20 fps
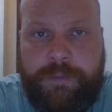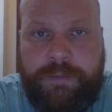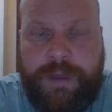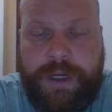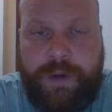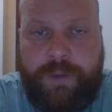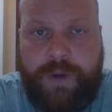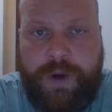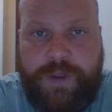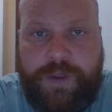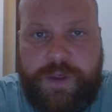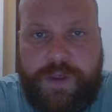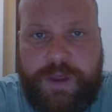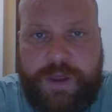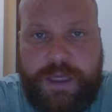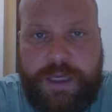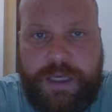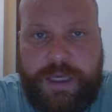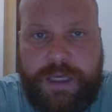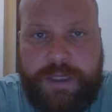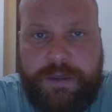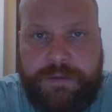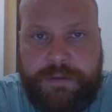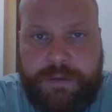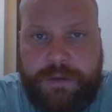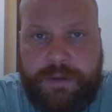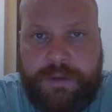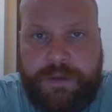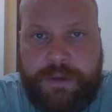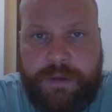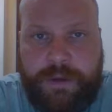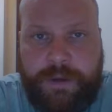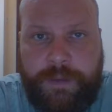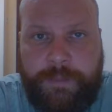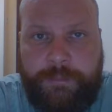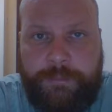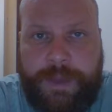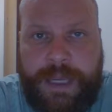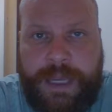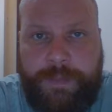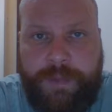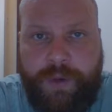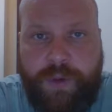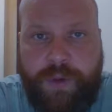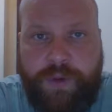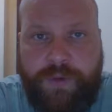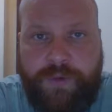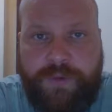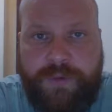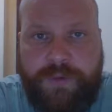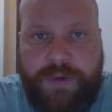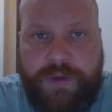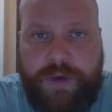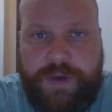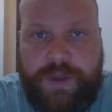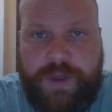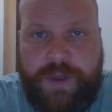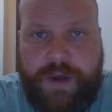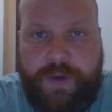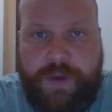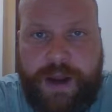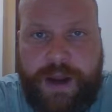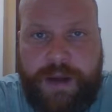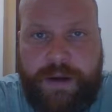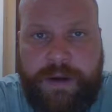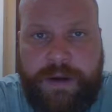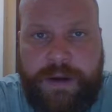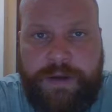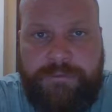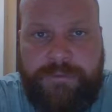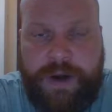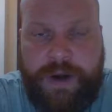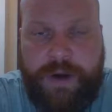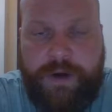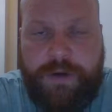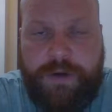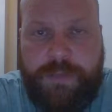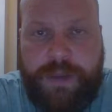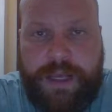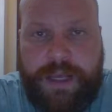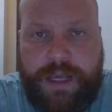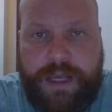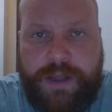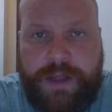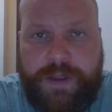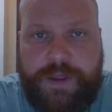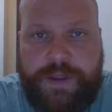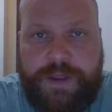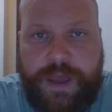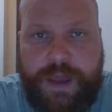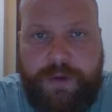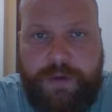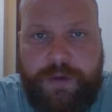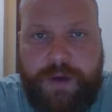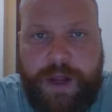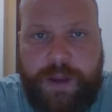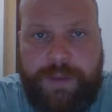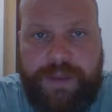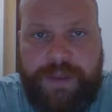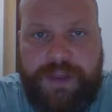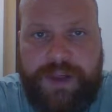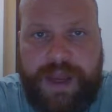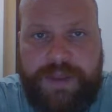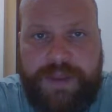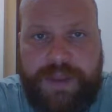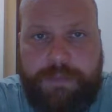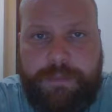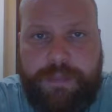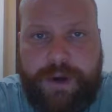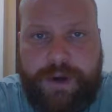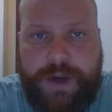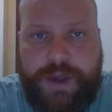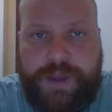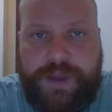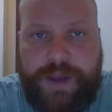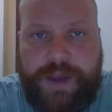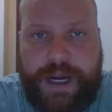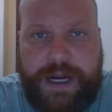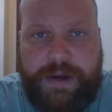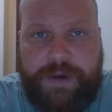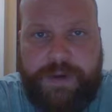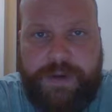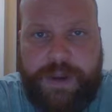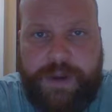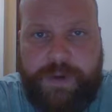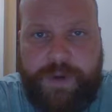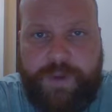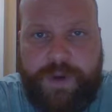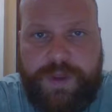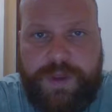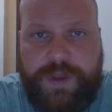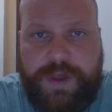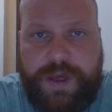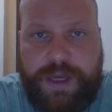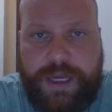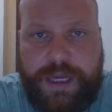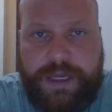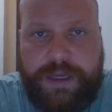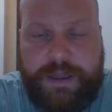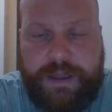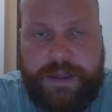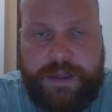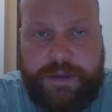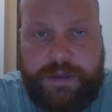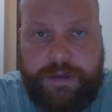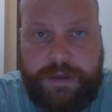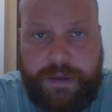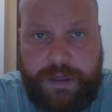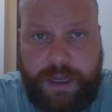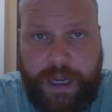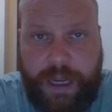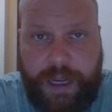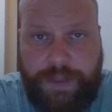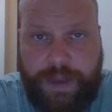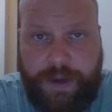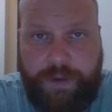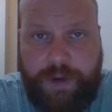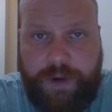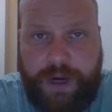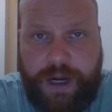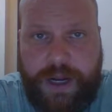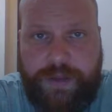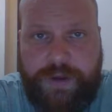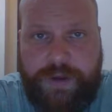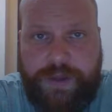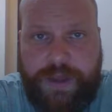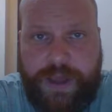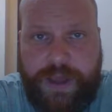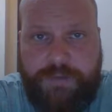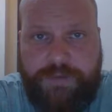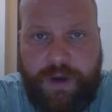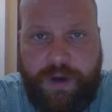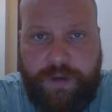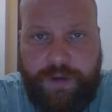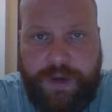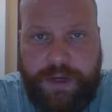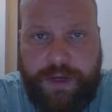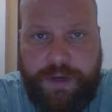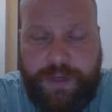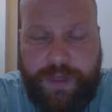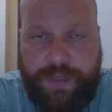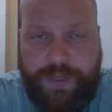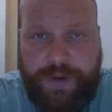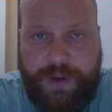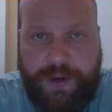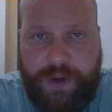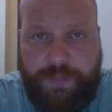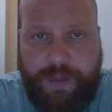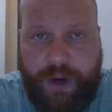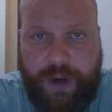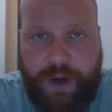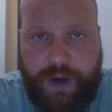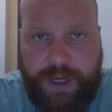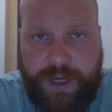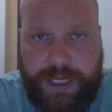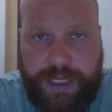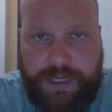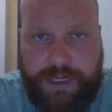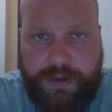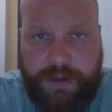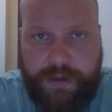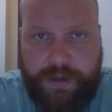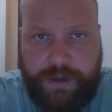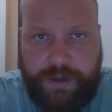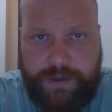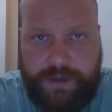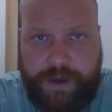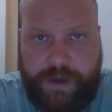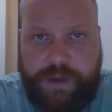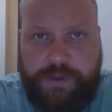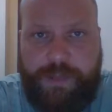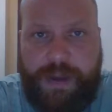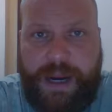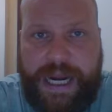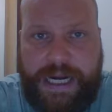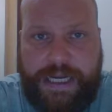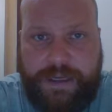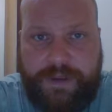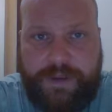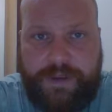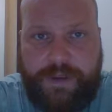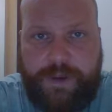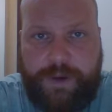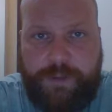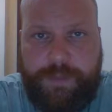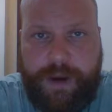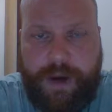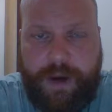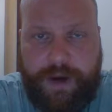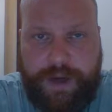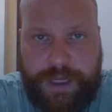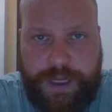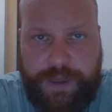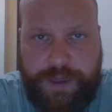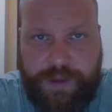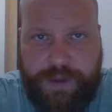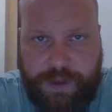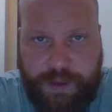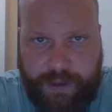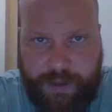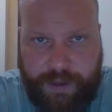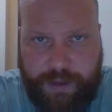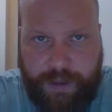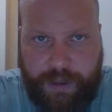But once again, people refused to go out and vote because they were upset that Bernie Sanders didn't win the ticket. And there were others that voted third party despite the two parties,